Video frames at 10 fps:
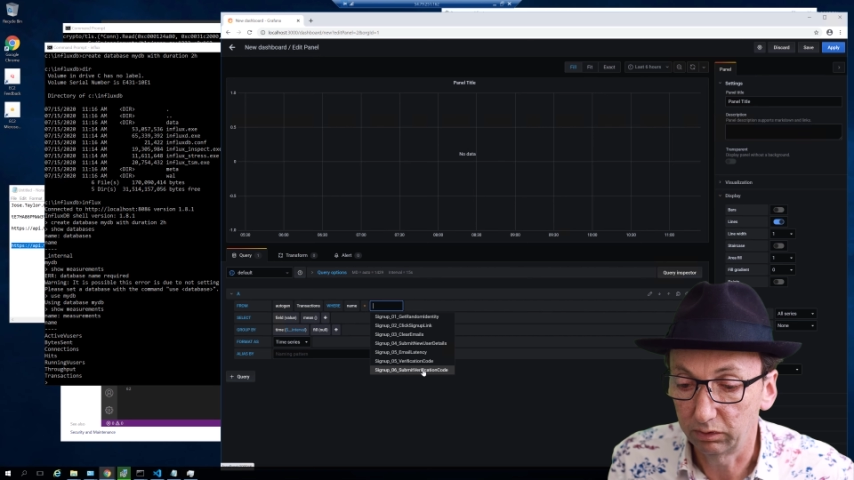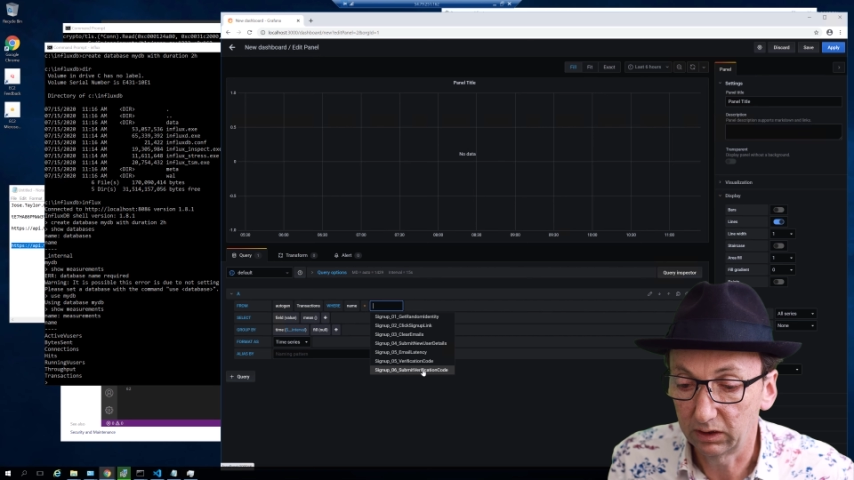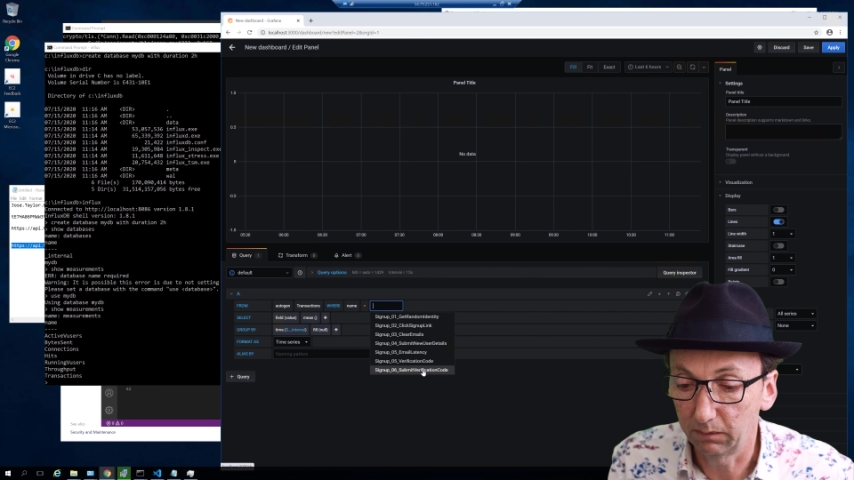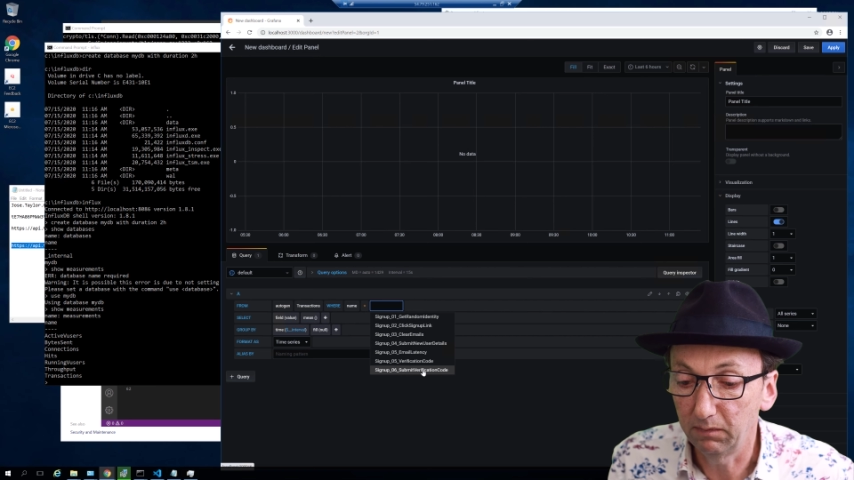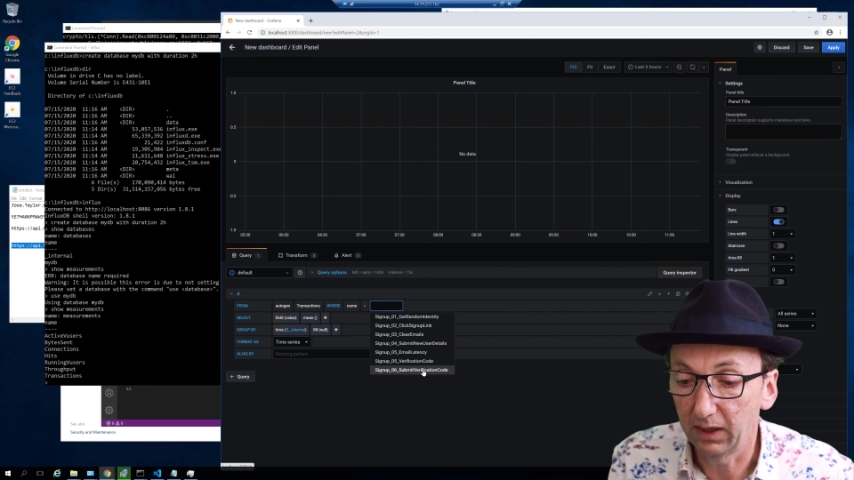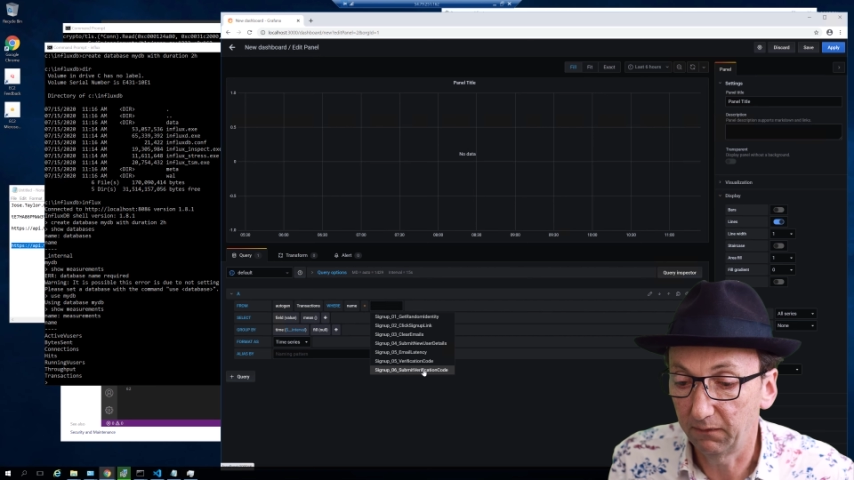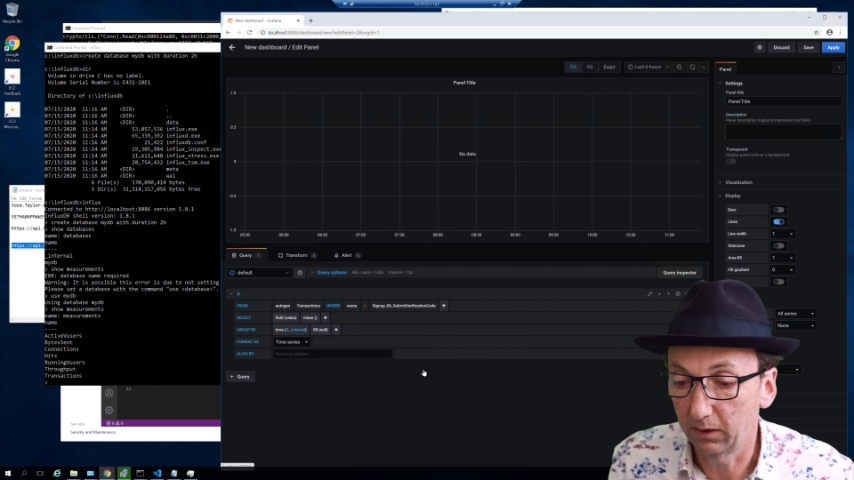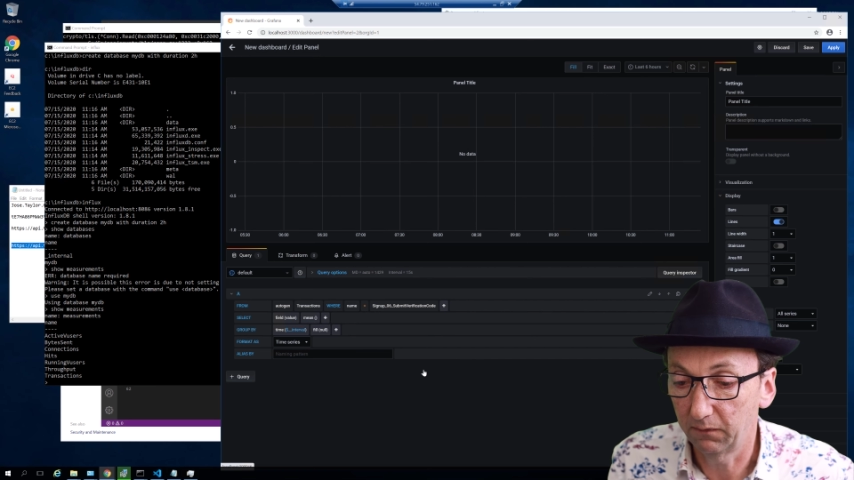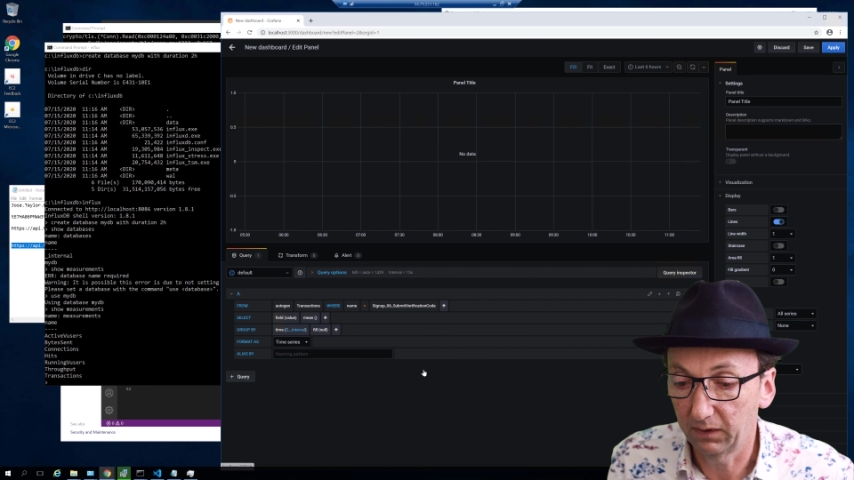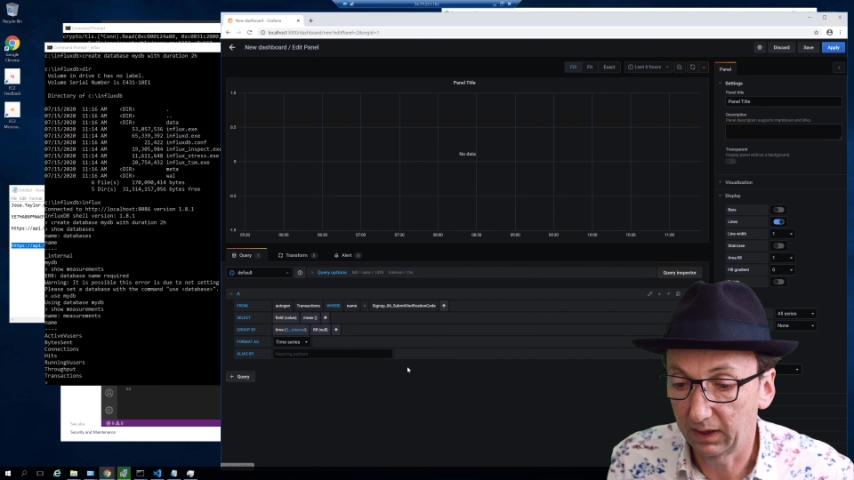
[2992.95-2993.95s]
submit a
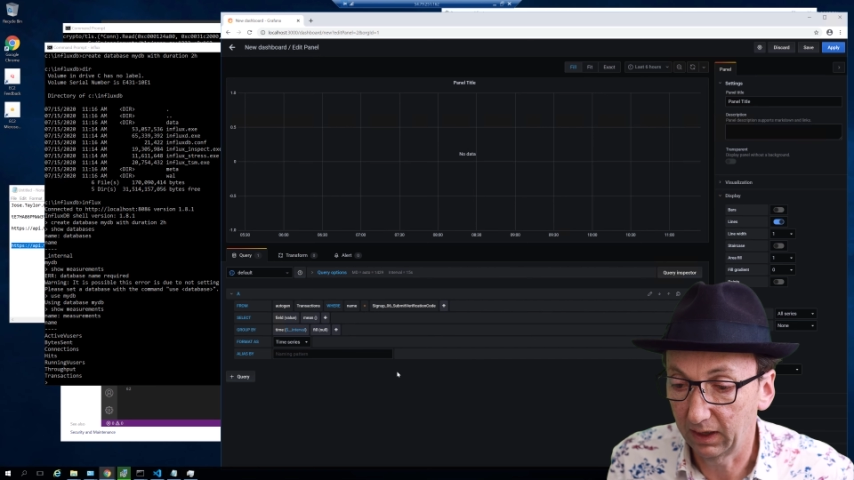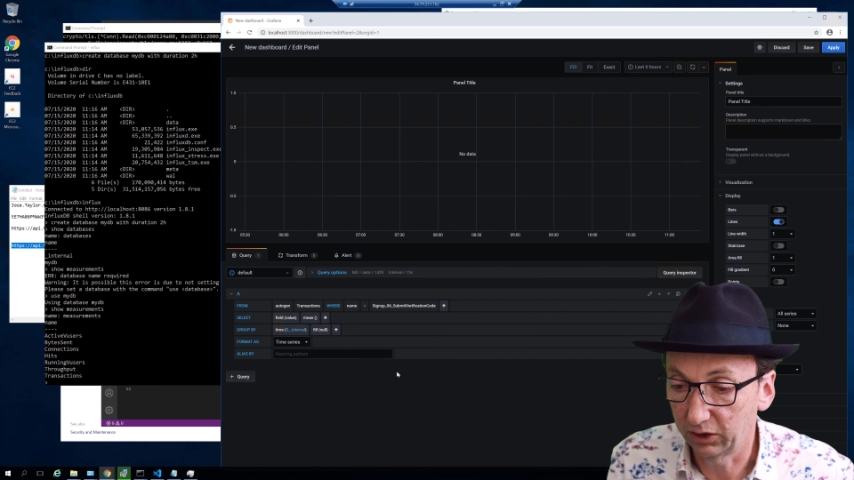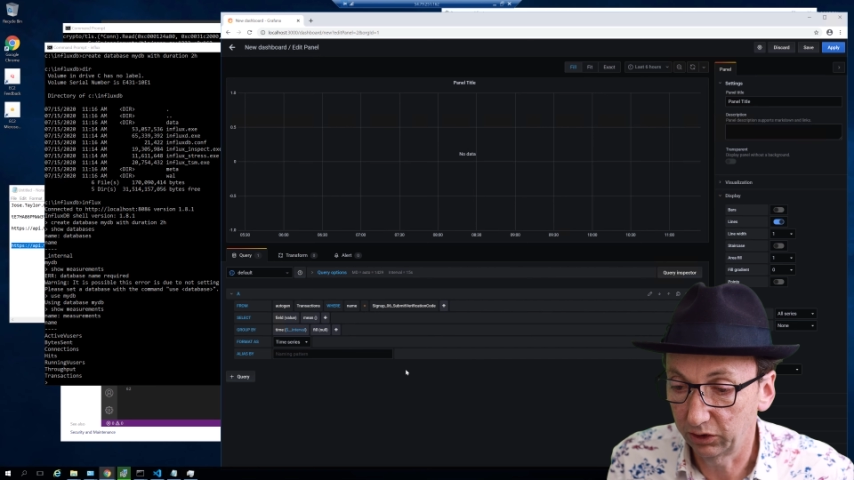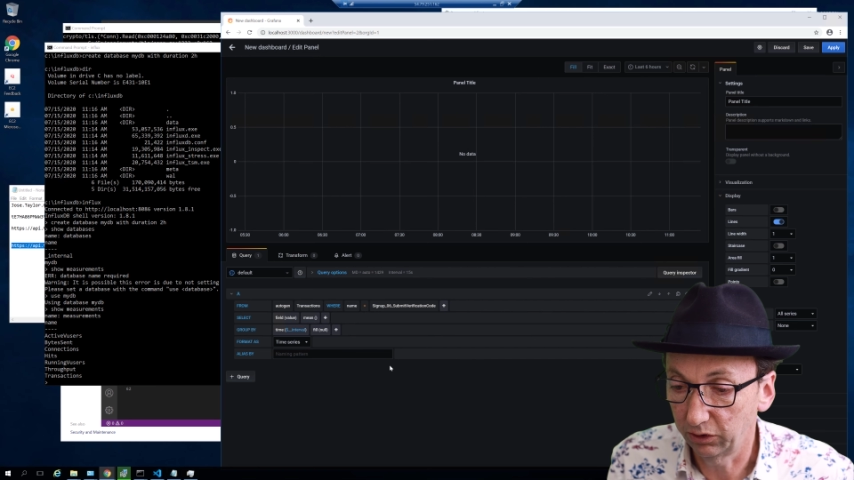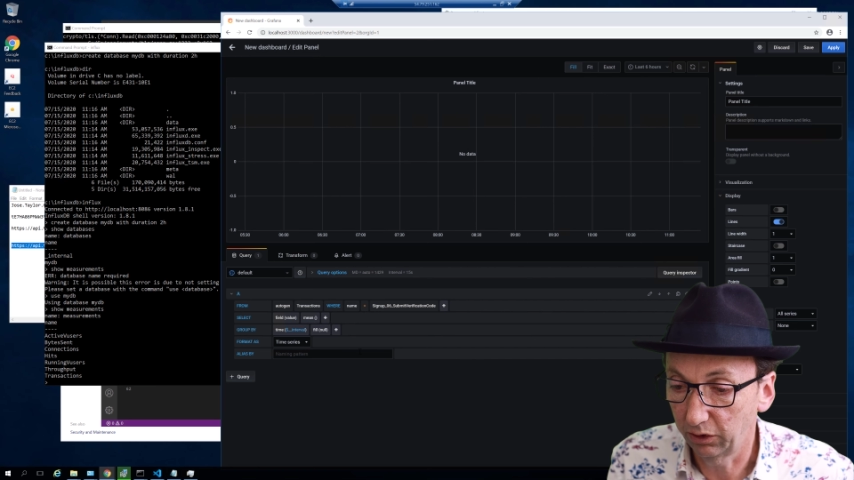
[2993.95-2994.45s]
verification